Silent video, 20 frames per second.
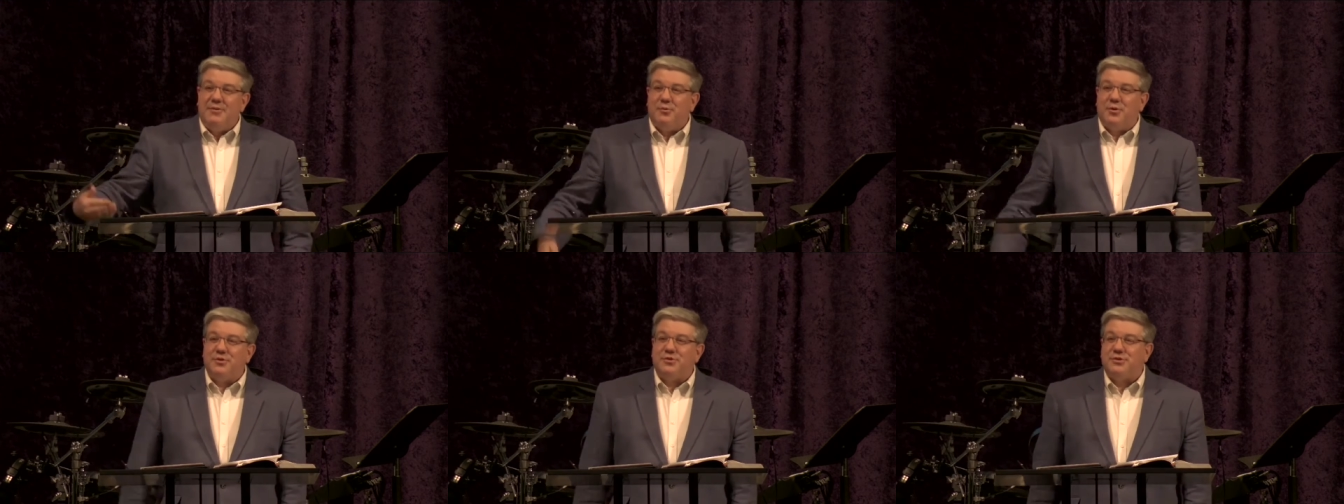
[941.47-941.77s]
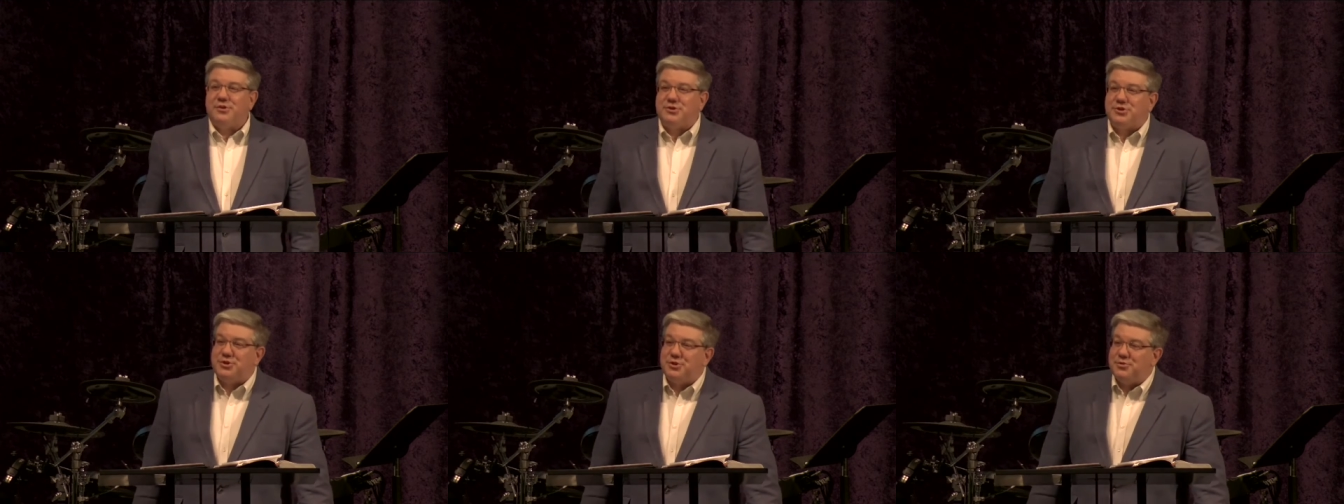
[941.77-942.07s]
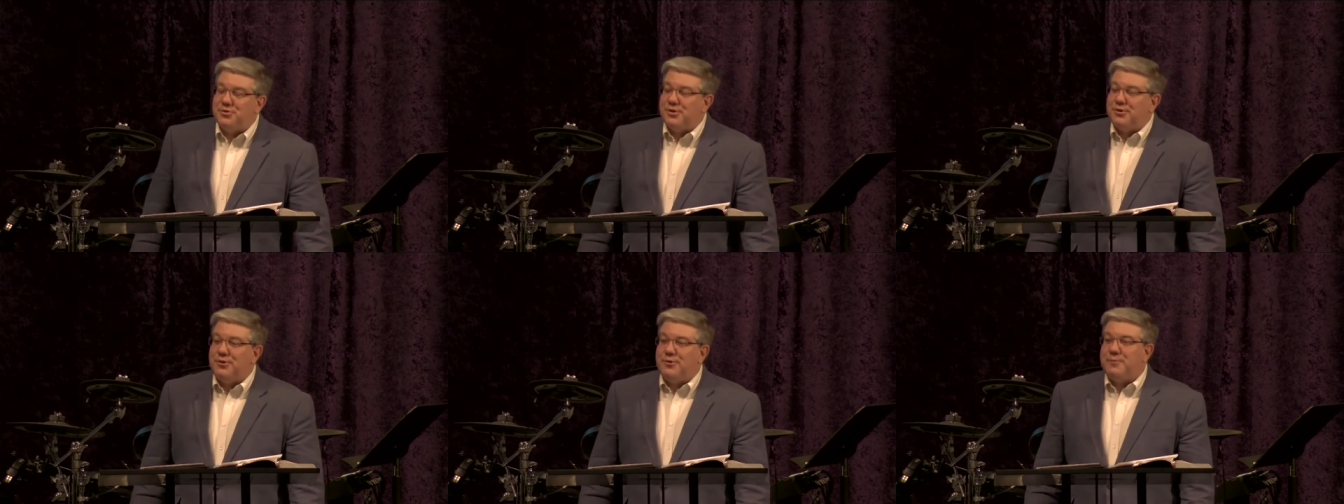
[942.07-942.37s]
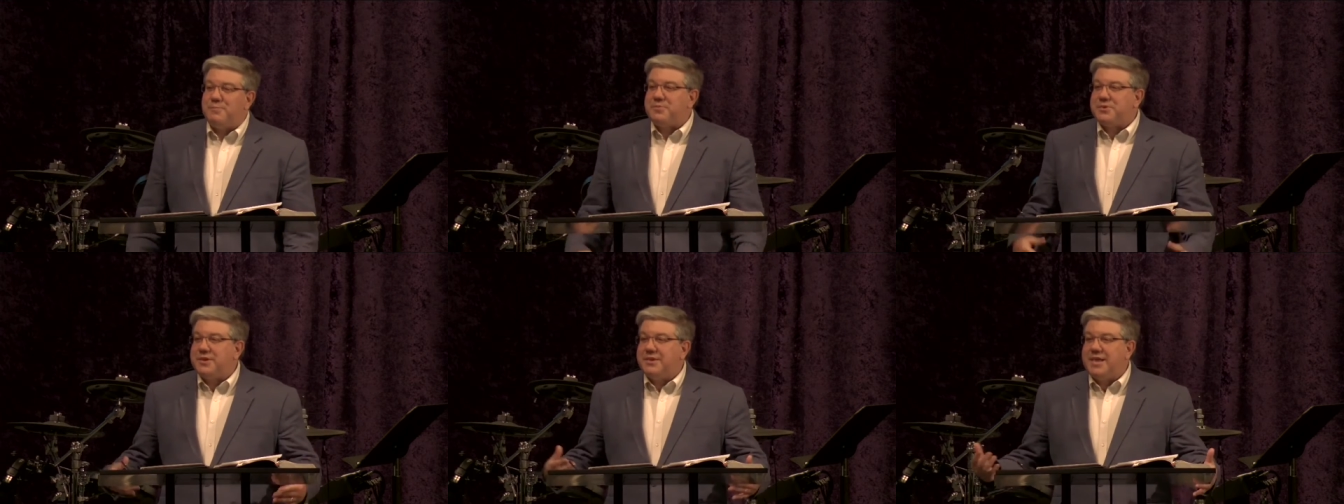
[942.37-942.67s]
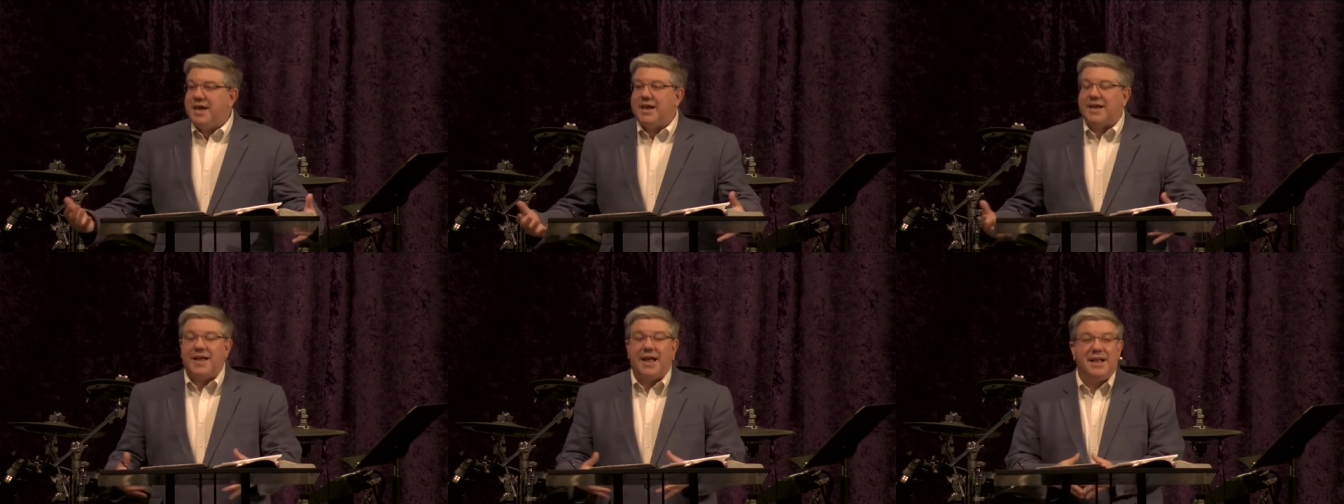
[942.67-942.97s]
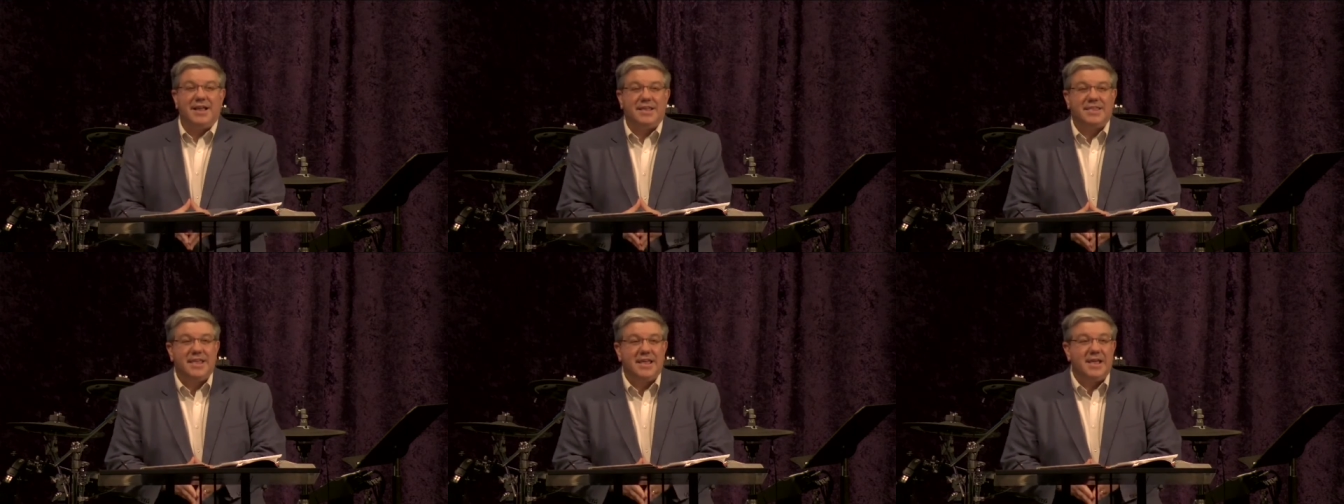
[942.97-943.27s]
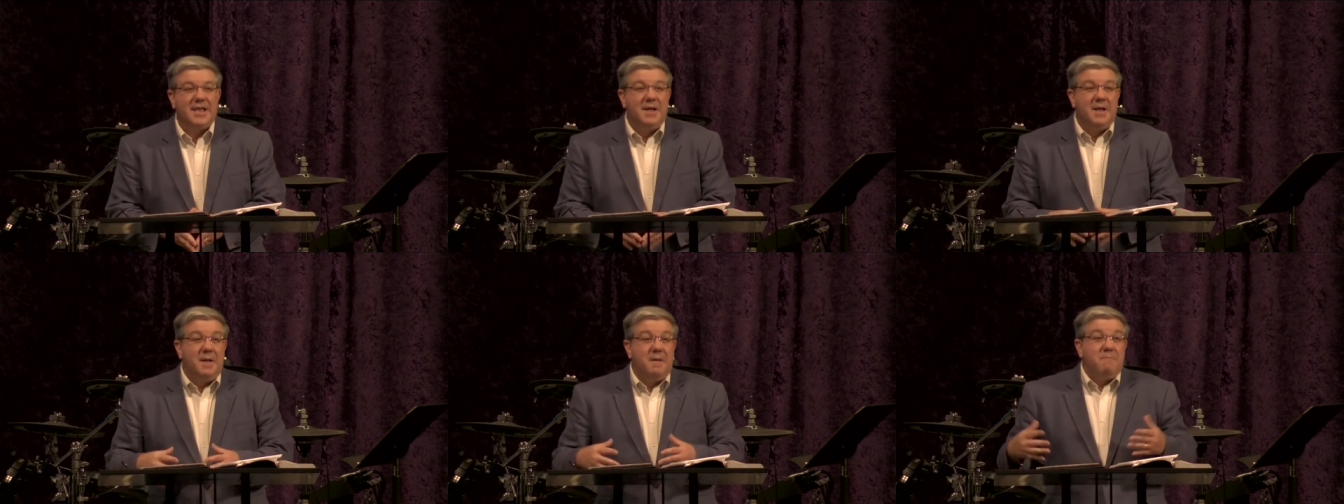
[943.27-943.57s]
wants to shoot hoops and that kind of
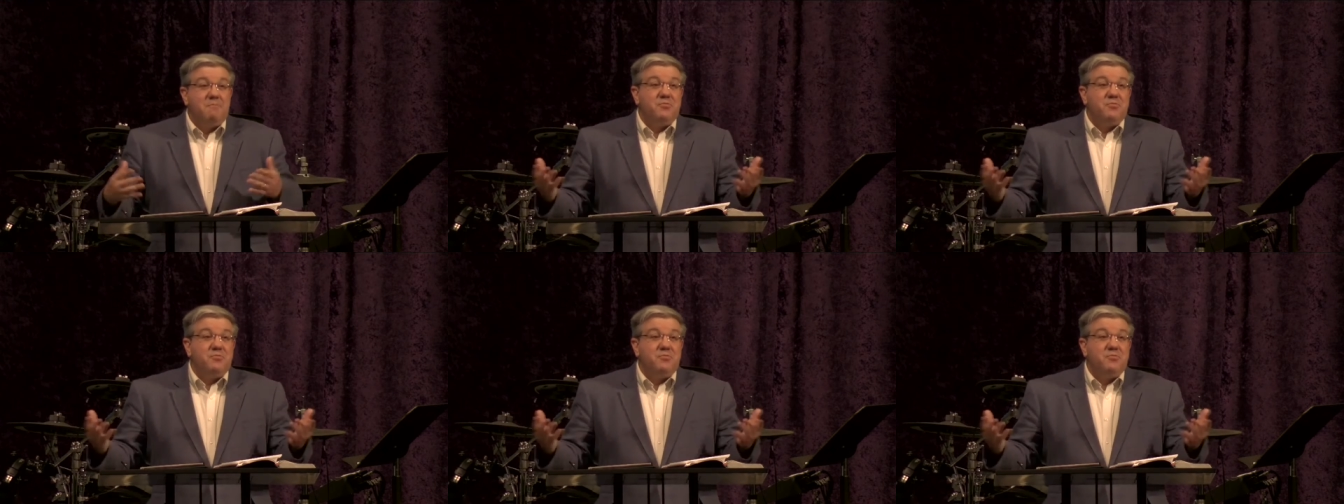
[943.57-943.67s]
thing.